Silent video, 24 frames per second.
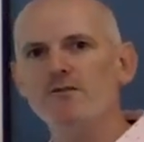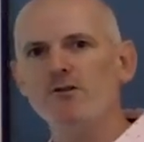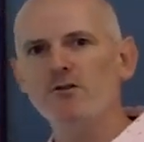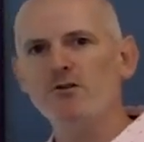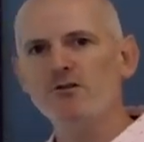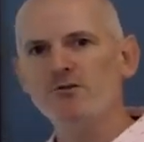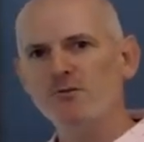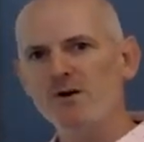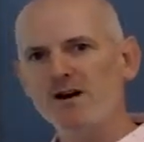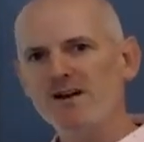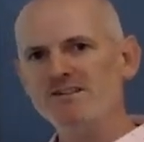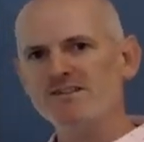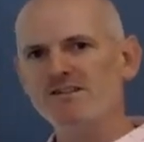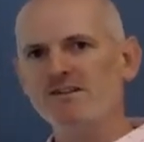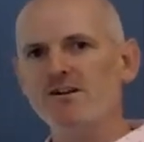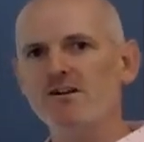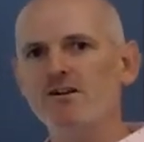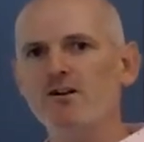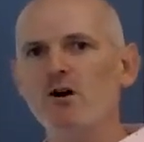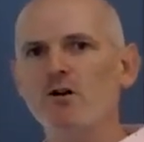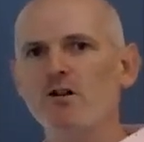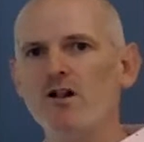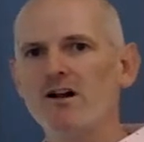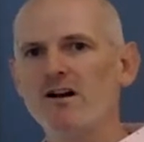old ways that are
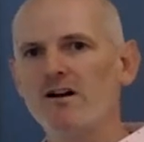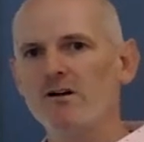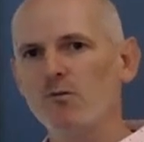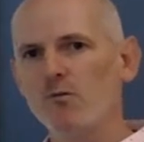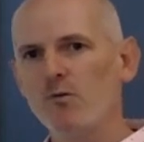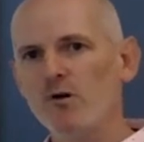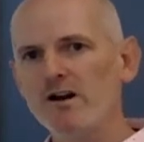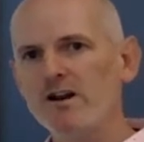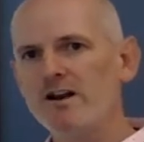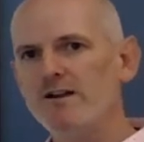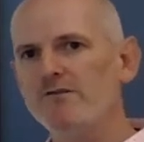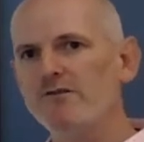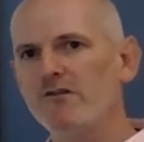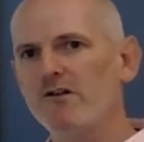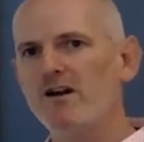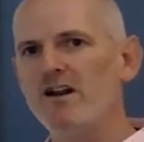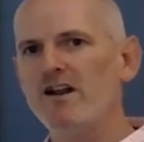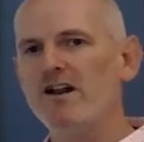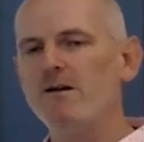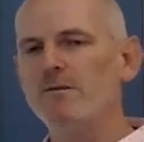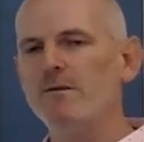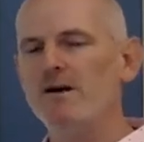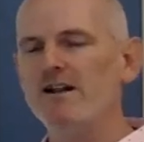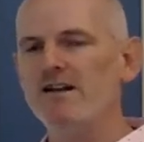no longer working for
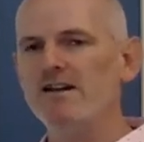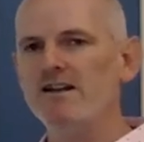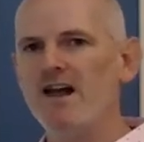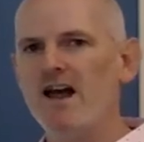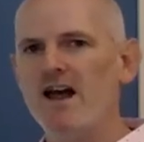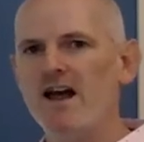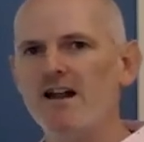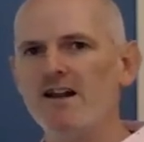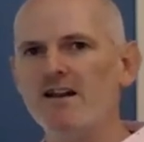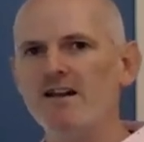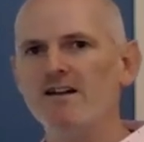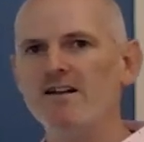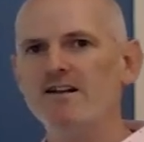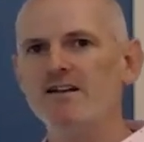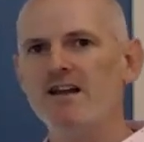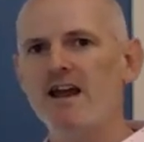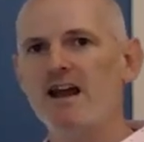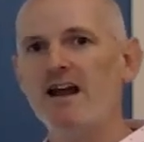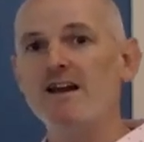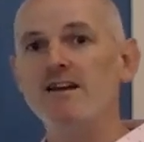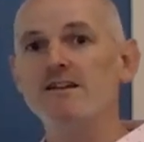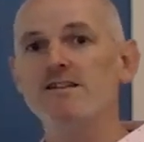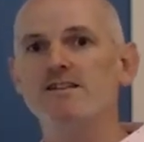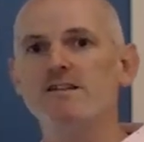him and
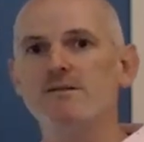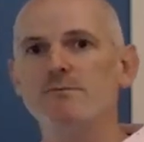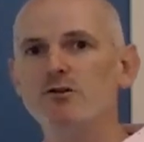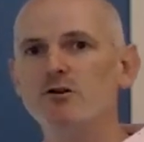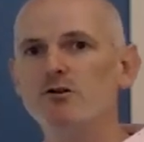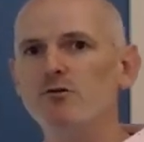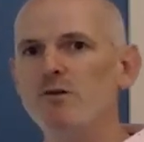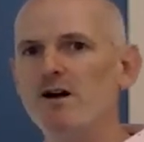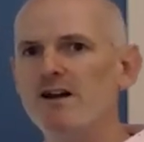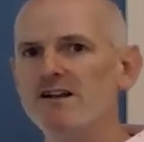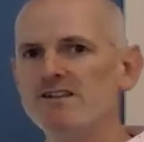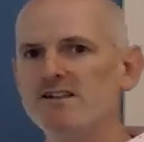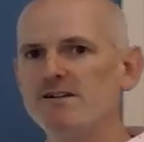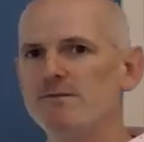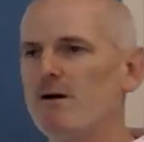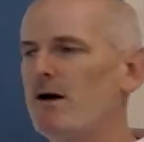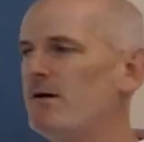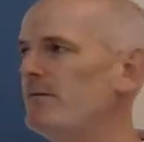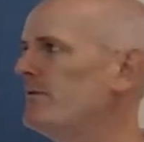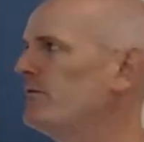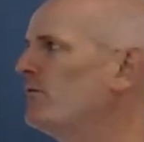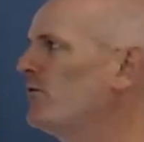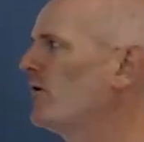gain some new ways that might be